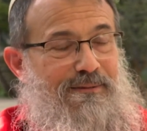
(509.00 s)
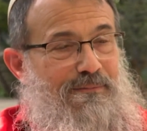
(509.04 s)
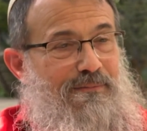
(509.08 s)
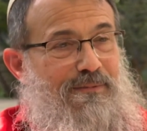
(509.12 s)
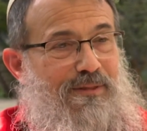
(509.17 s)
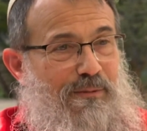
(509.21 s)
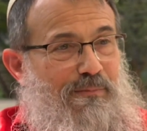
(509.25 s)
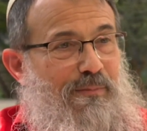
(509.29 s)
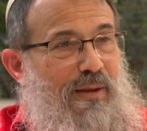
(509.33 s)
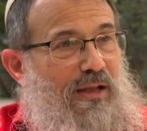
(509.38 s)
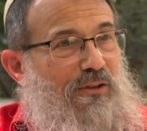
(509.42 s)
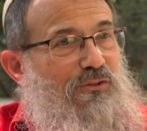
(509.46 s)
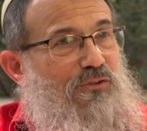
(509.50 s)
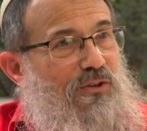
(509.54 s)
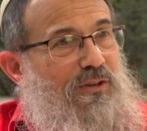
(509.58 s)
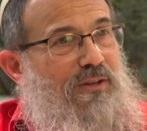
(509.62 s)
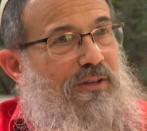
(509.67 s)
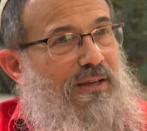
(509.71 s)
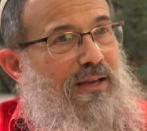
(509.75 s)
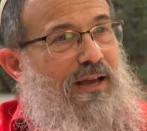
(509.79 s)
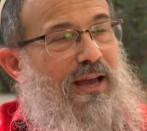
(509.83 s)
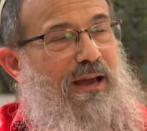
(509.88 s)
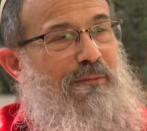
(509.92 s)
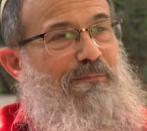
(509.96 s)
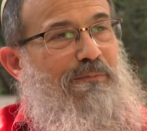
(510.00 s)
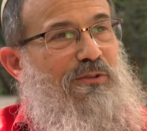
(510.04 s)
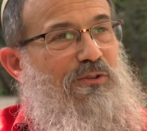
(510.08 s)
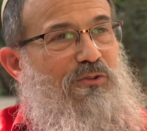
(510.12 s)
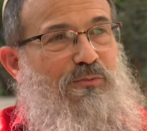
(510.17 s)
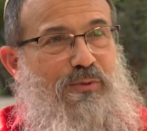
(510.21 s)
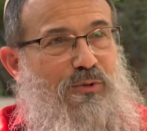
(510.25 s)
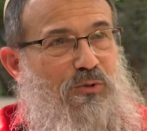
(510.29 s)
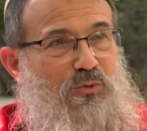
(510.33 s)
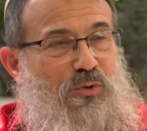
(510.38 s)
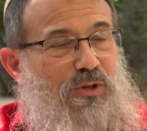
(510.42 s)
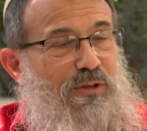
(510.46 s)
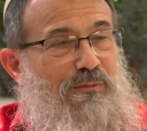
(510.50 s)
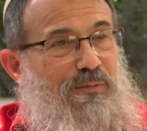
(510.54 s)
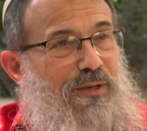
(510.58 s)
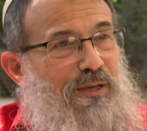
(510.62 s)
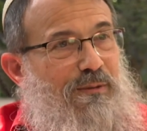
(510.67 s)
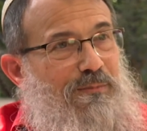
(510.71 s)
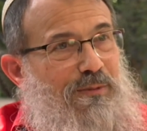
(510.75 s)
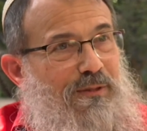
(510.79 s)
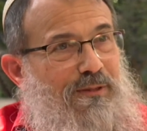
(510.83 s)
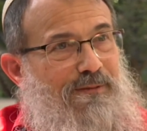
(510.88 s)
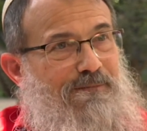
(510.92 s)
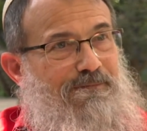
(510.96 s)
The magic happens between
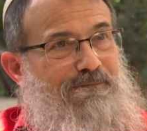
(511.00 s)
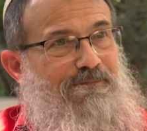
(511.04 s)
people.